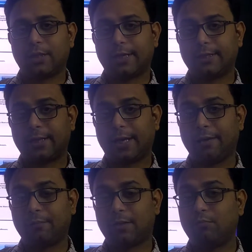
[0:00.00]
that
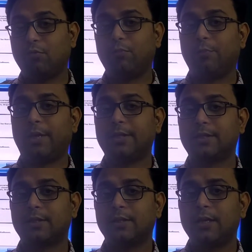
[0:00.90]
time the
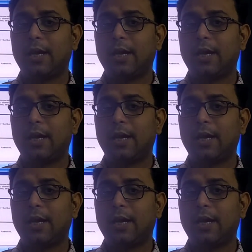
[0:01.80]
movement